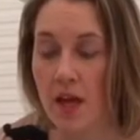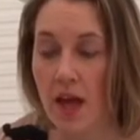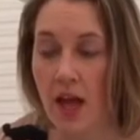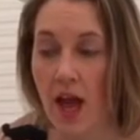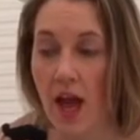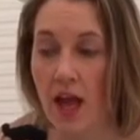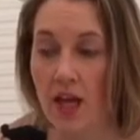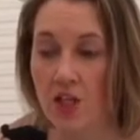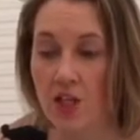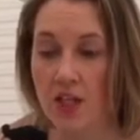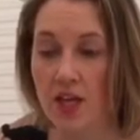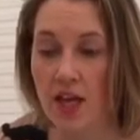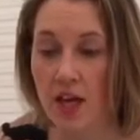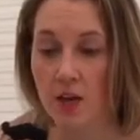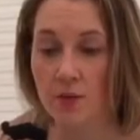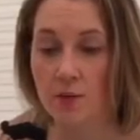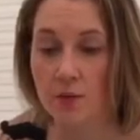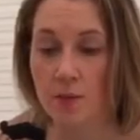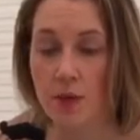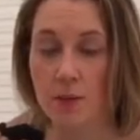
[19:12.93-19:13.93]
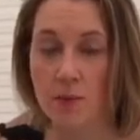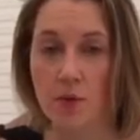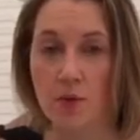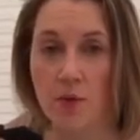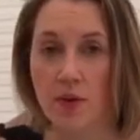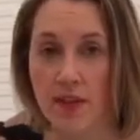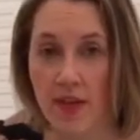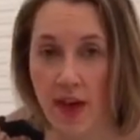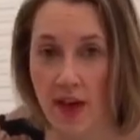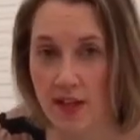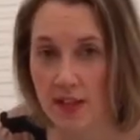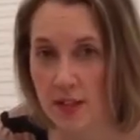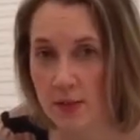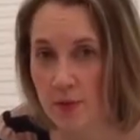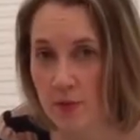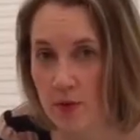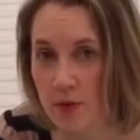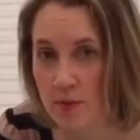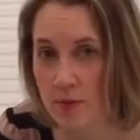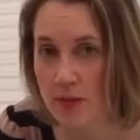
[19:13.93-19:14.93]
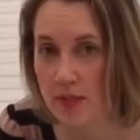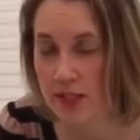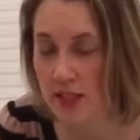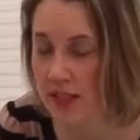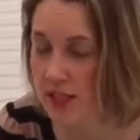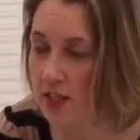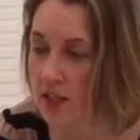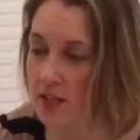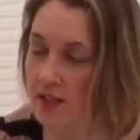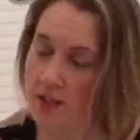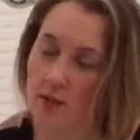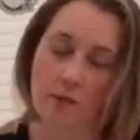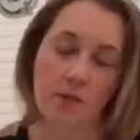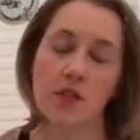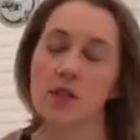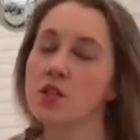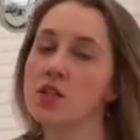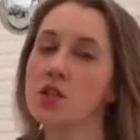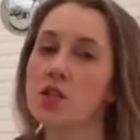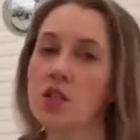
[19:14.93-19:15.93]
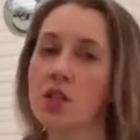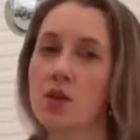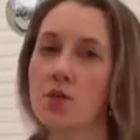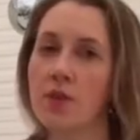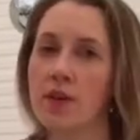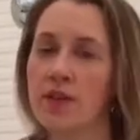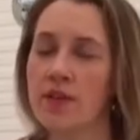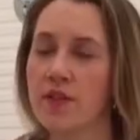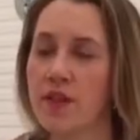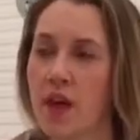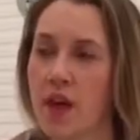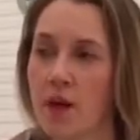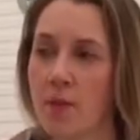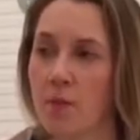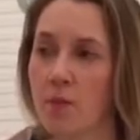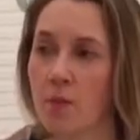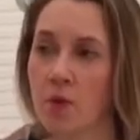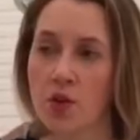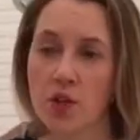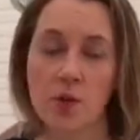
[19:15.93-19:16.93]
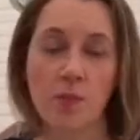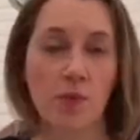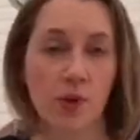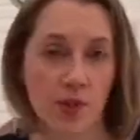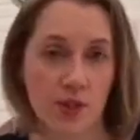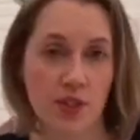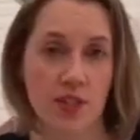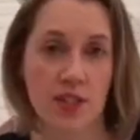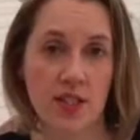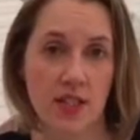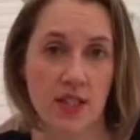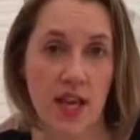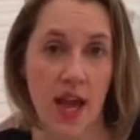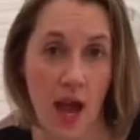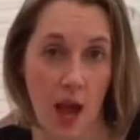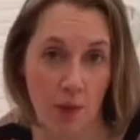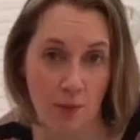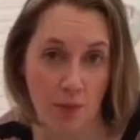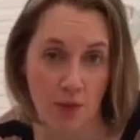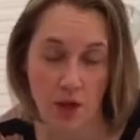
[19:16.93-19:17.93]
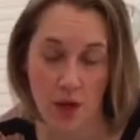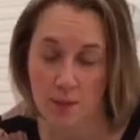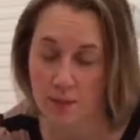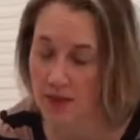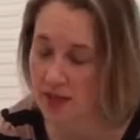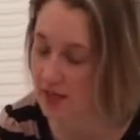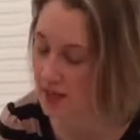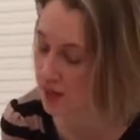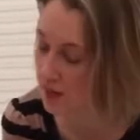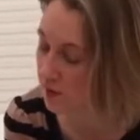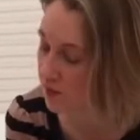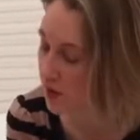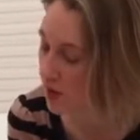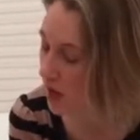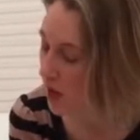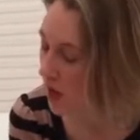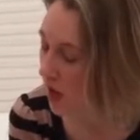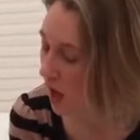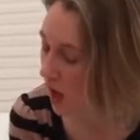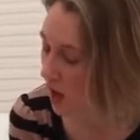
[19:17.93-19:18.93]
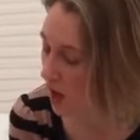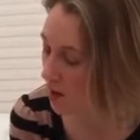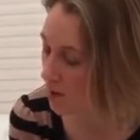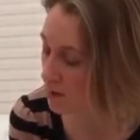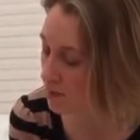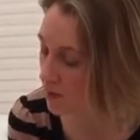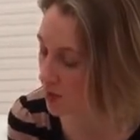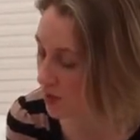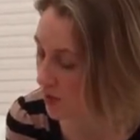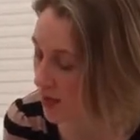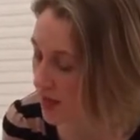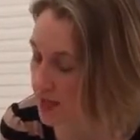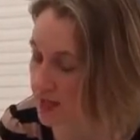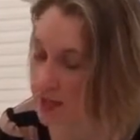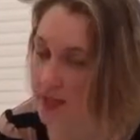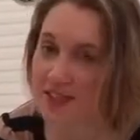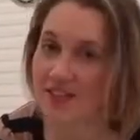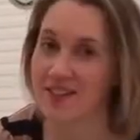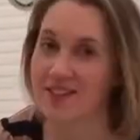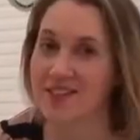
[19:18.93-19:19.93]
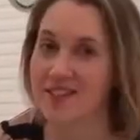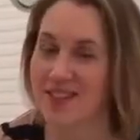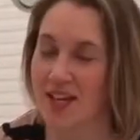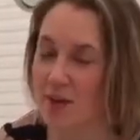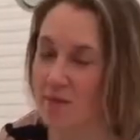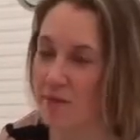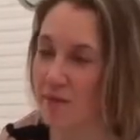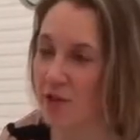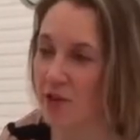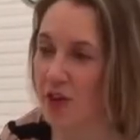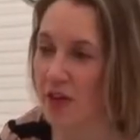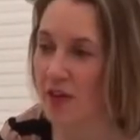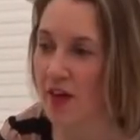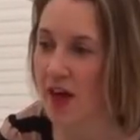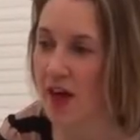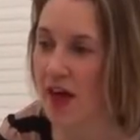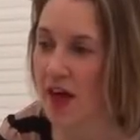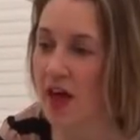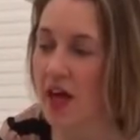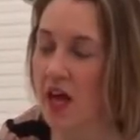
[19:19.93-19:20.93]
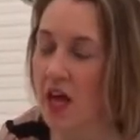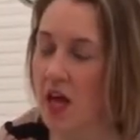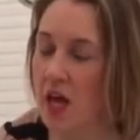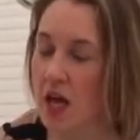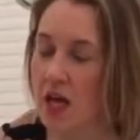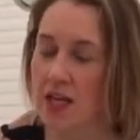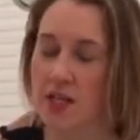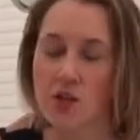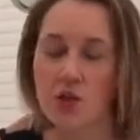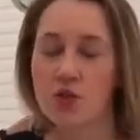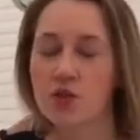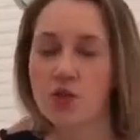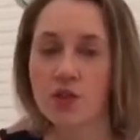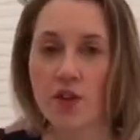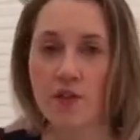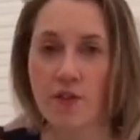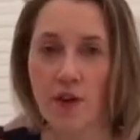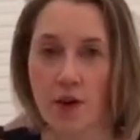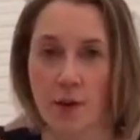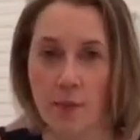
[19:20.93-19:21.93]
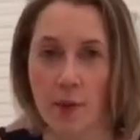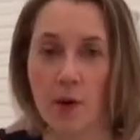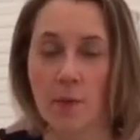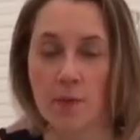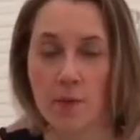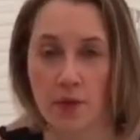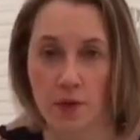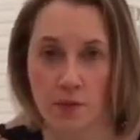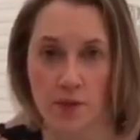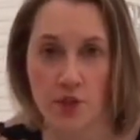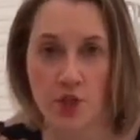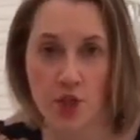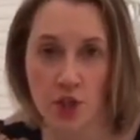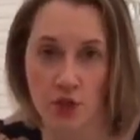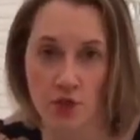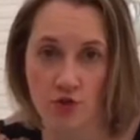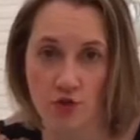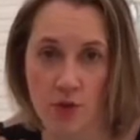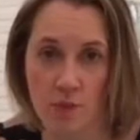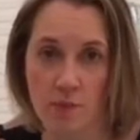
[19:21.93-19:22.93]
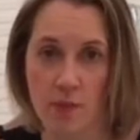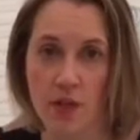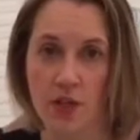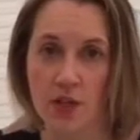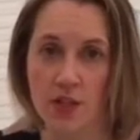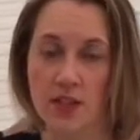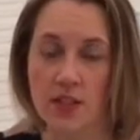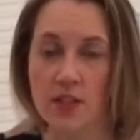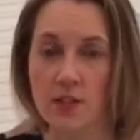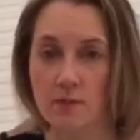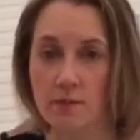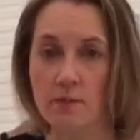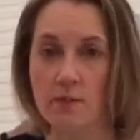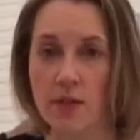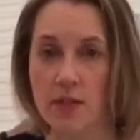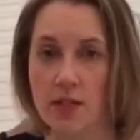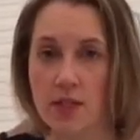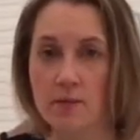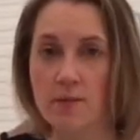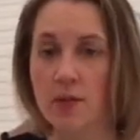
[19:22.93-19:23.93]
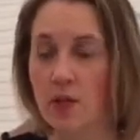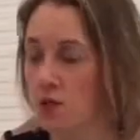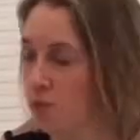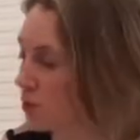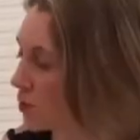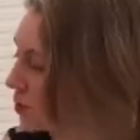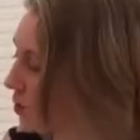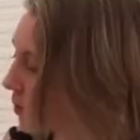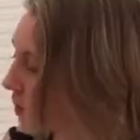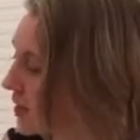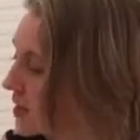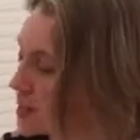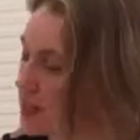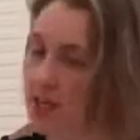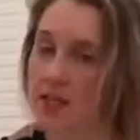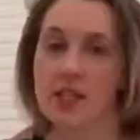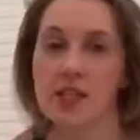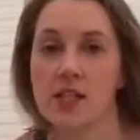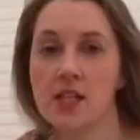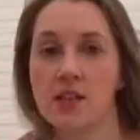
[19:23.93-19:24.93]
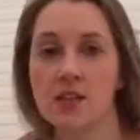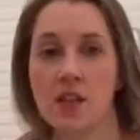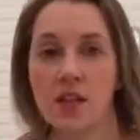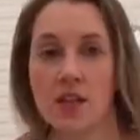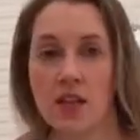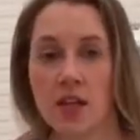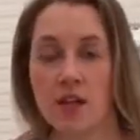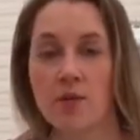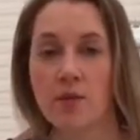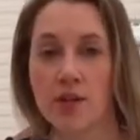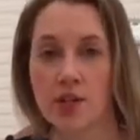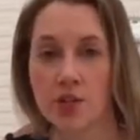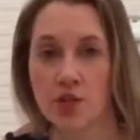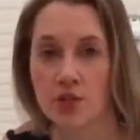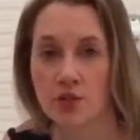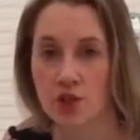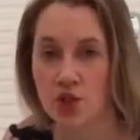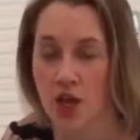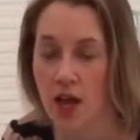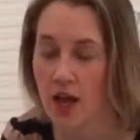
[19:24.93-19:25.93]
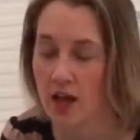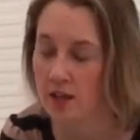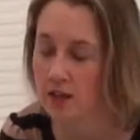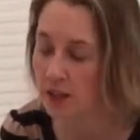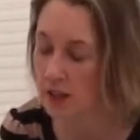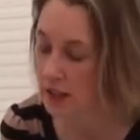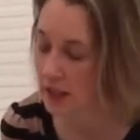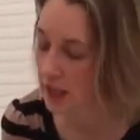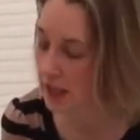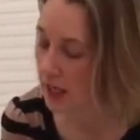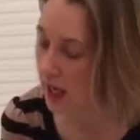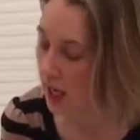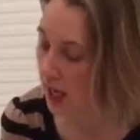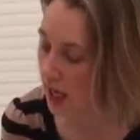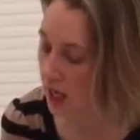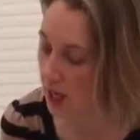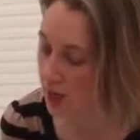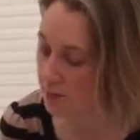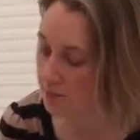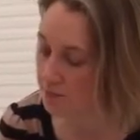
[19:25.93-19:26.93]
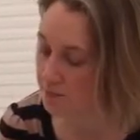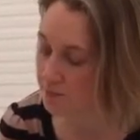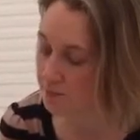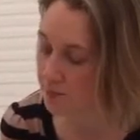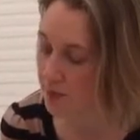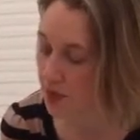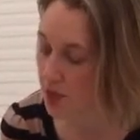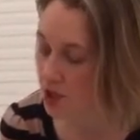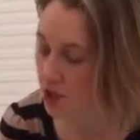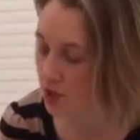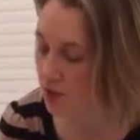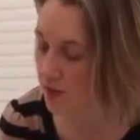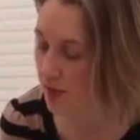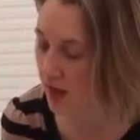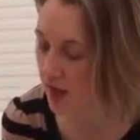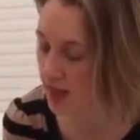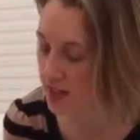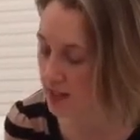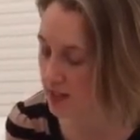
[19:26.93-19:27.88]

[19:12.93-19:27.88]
it actually helps people with asthma in particular, something to do with one of the products in the apple, I believe. So there's a little tip for you there. It's also very popular with children because it's much more sweet tasting than the original gel. So that